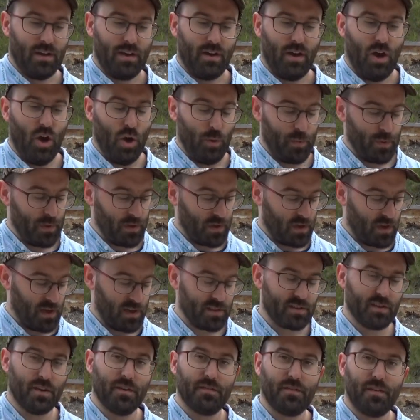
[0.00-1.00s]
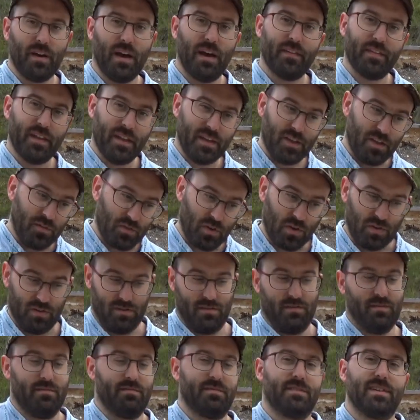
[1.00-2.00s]
open the cutoff, and then you've got
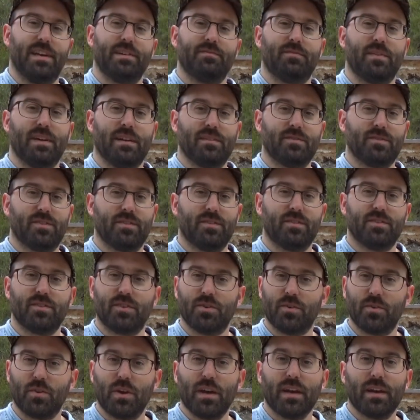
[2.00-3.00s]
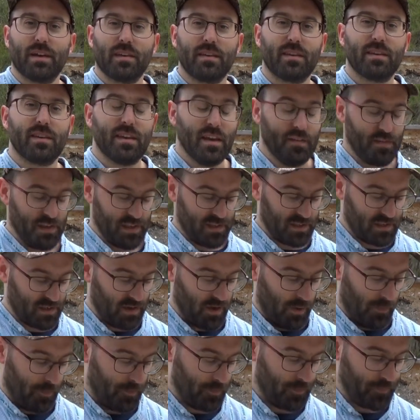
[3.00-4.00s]
10 rounds to give it
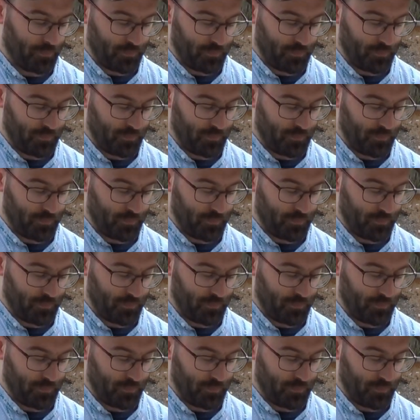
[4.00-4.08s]
some.